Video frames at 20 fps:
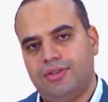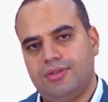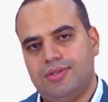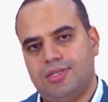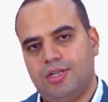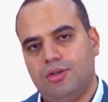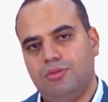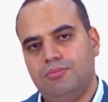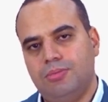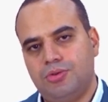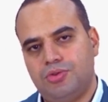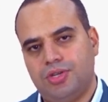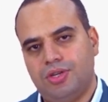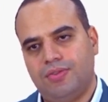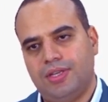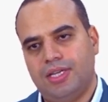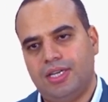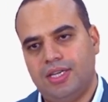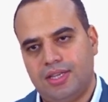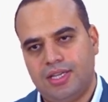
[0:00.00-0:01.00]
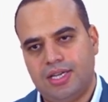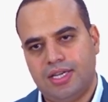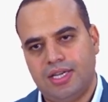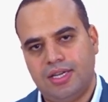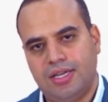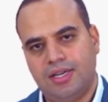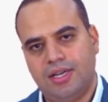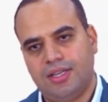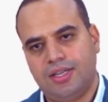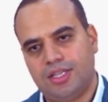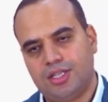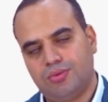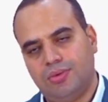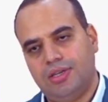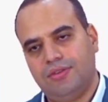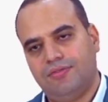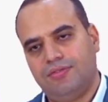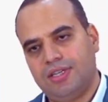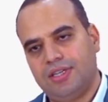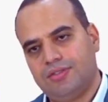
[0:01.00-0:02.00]
is no motion of the air there, and that's why,
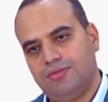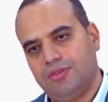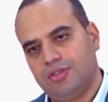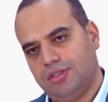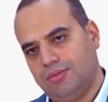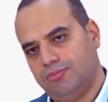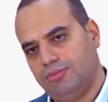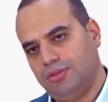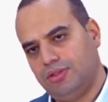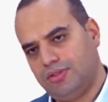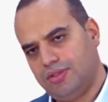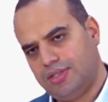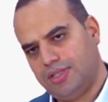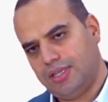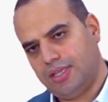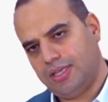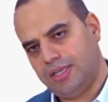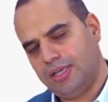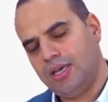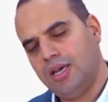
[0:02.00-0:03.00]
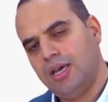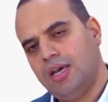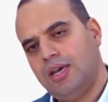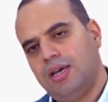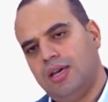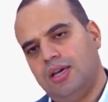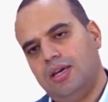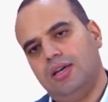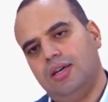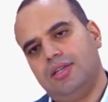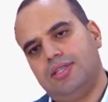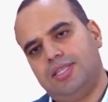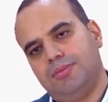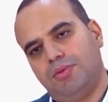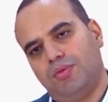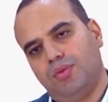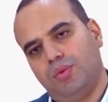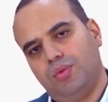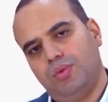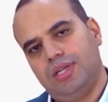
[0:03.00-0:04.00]
in fact, for example, you can see the tip
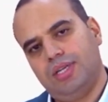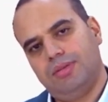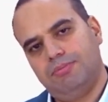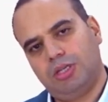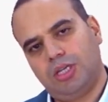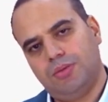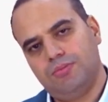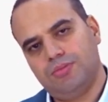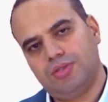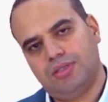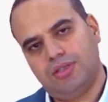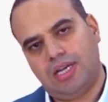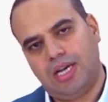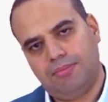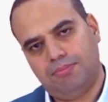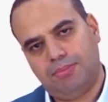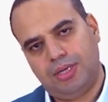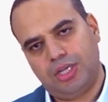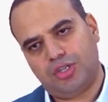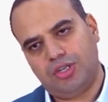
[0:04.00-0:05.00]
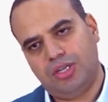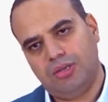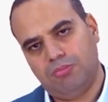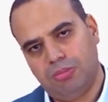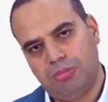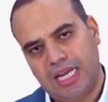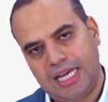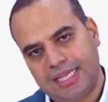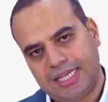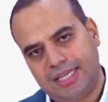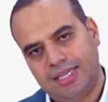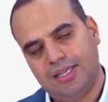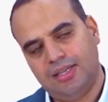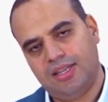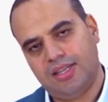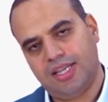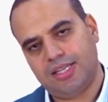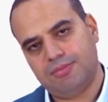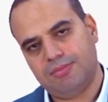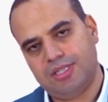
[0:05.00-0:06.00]
of the wing, it becomes partially black,
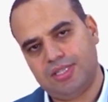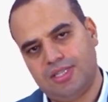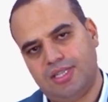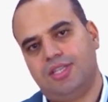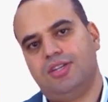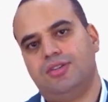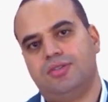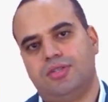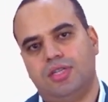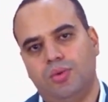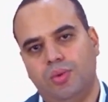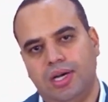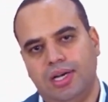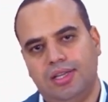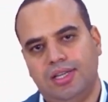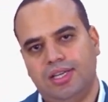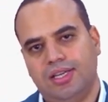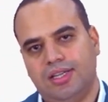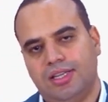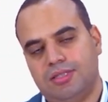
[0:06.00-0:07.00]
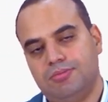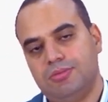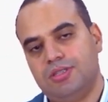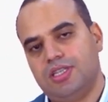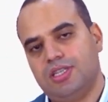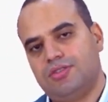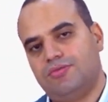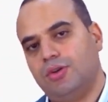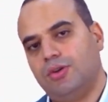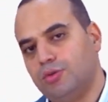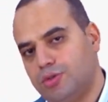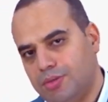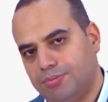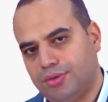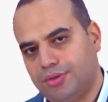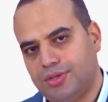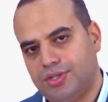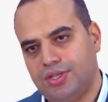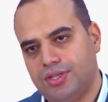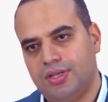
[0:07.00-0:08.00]
and that means that there is no air there. That means there's flow
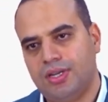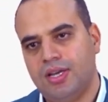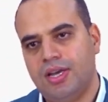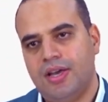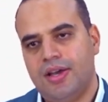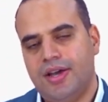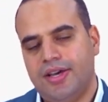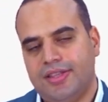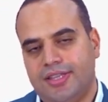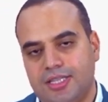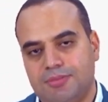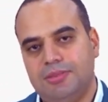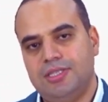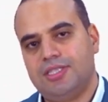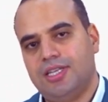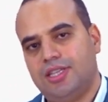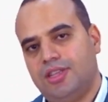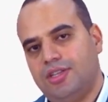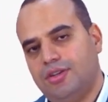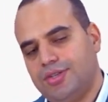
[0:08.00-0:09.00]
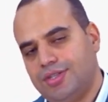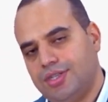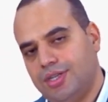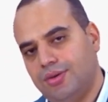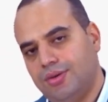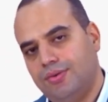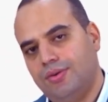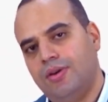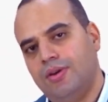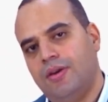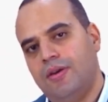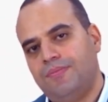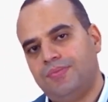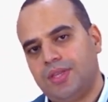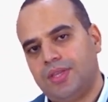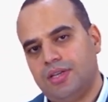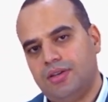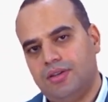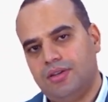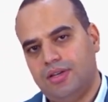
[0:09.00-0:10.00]
separation, and that means that there is no
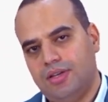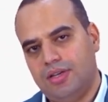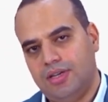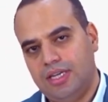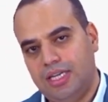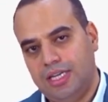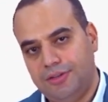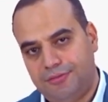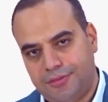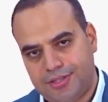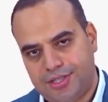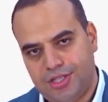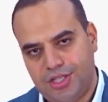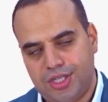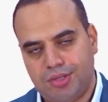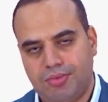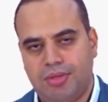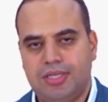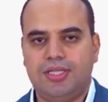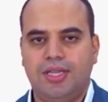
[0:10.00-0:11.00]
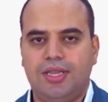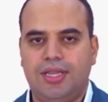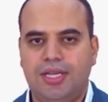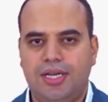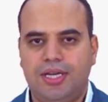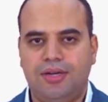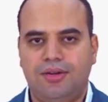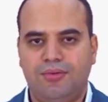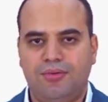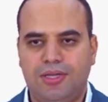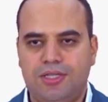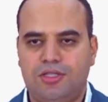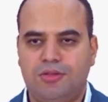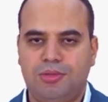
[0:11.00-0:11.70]
lift generated there, right? So